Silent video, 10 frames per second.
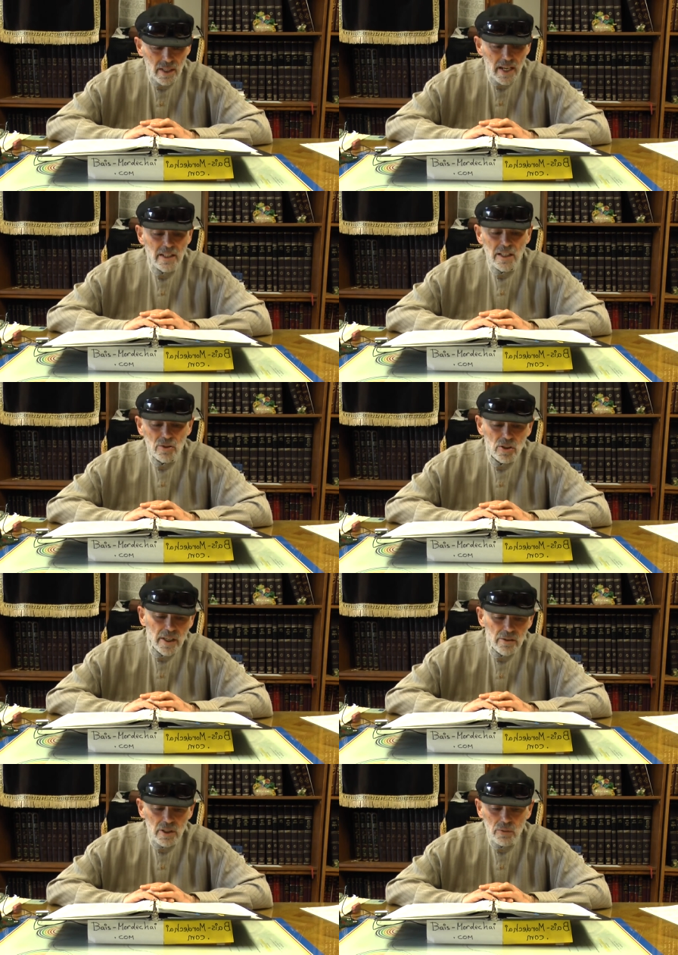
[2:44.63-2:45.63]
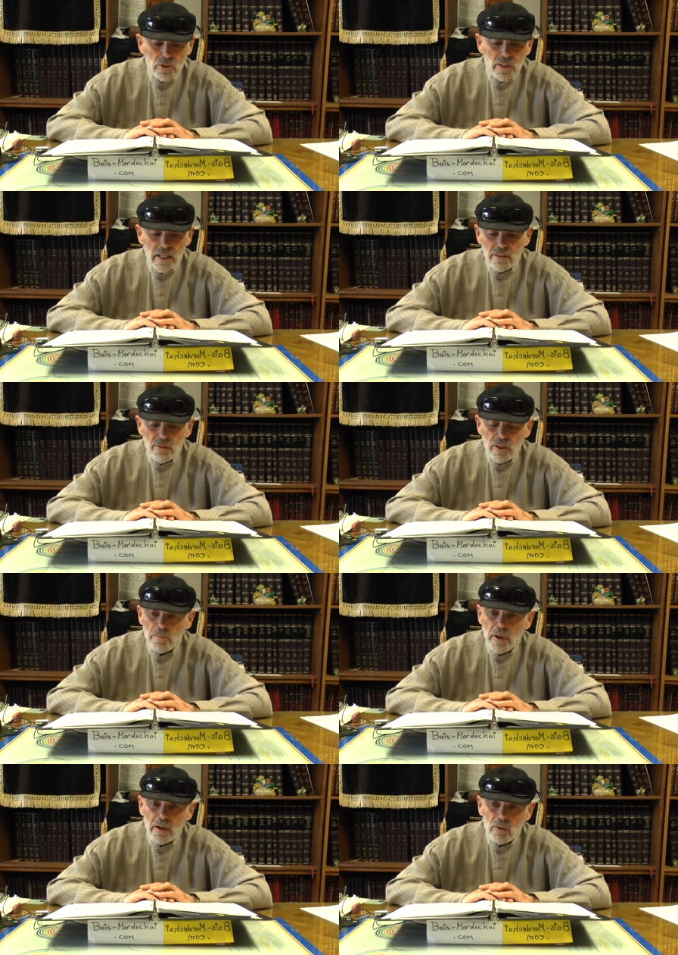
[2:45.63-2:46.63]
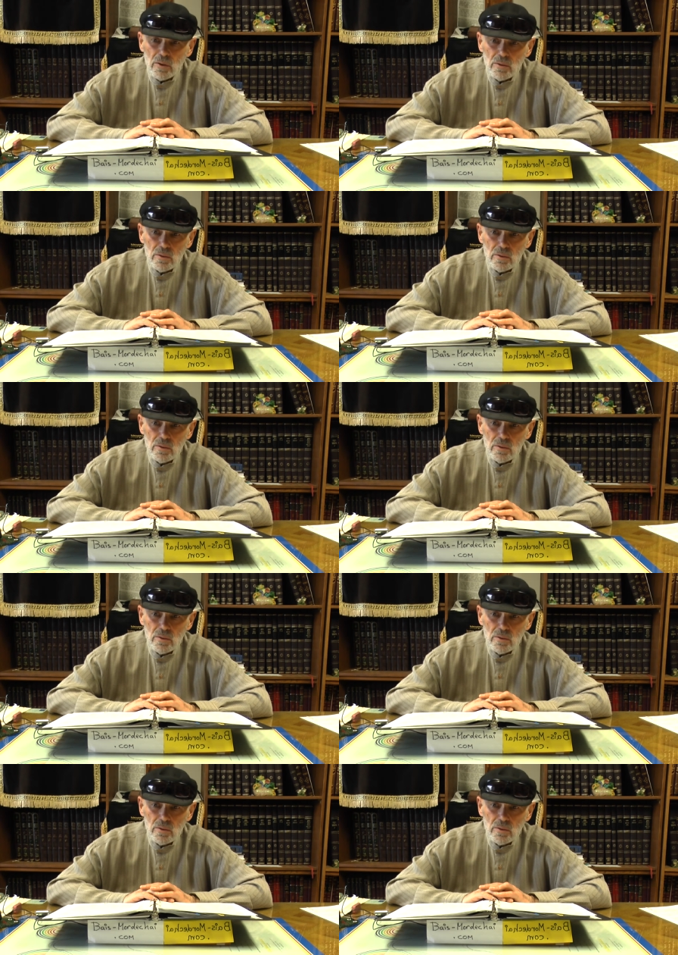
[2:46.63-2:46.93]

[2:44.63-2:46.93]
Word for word: Eighty years later, he would stand in front of Pharaoh,